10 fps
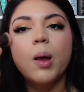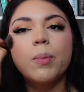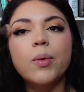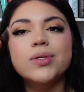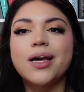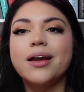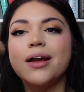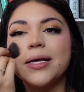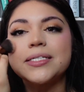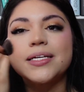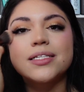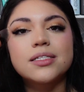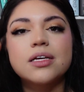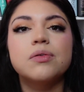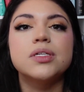But it was kind of nice
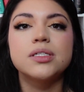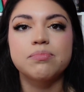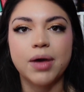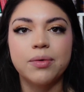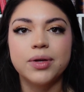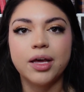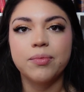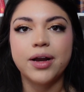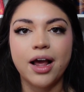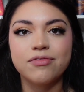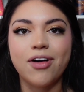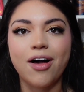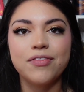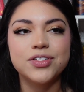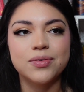because it was buy one get one half
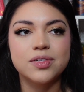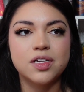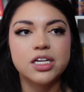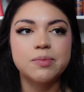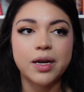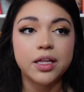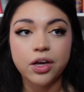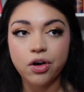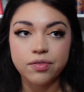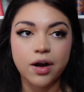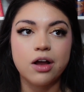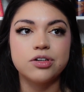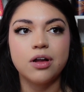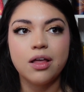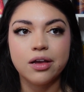off, so instead of spending like over
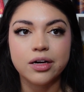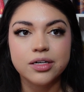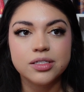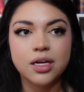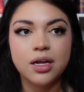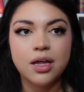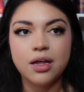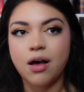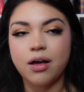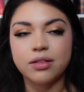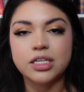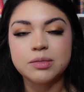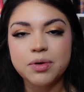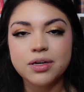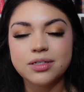$100 on
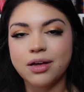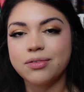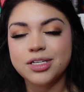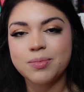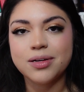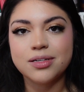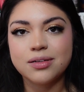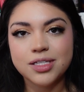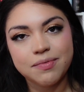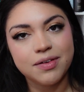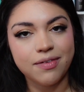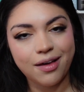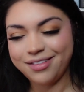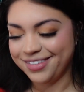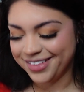these books, I only spent
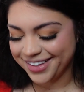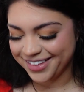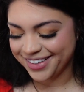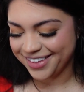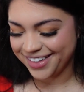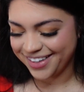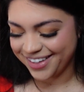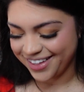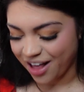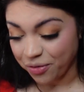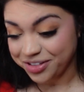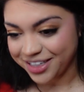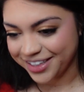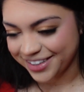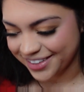$75.
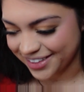Only.